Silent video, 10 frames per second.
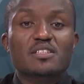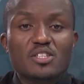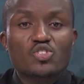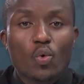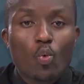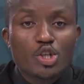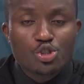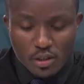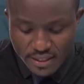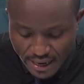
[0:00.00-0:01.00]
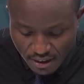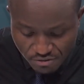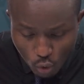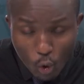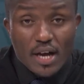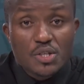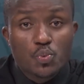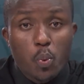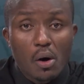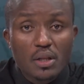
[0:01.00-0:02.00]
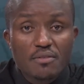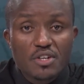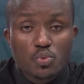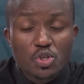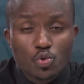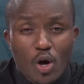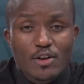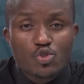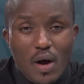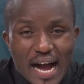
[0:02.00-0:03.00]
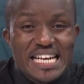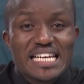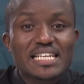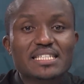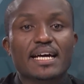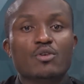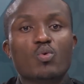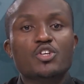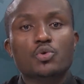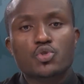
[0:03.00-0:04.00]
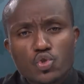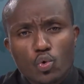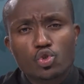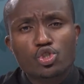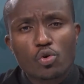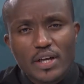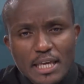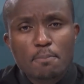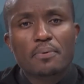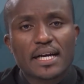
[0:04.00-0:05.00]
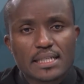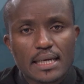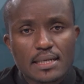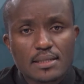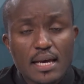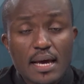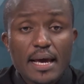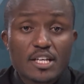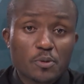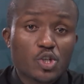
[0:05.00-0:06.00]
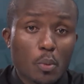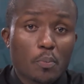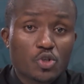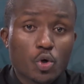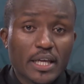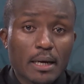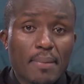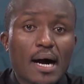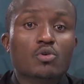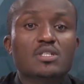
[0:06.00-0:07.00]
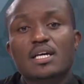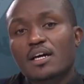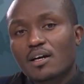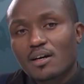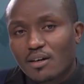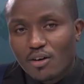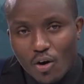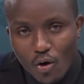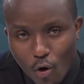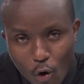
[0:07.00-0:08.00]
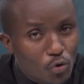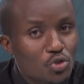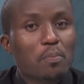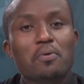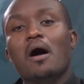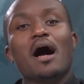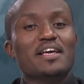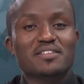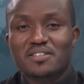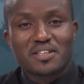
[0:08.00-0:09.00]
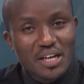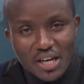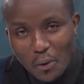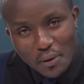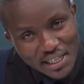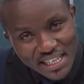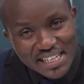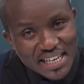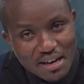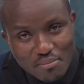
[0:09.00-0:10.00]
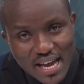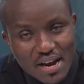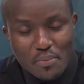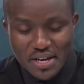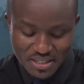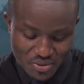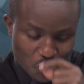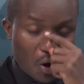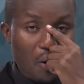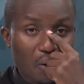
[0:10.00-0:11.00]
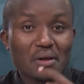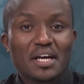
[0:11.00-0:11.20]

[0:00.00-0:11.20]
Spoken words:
is your question therefore as well, even as we try to understand what your social impact is, especially when we're talking about enterprises in low-income areas as well.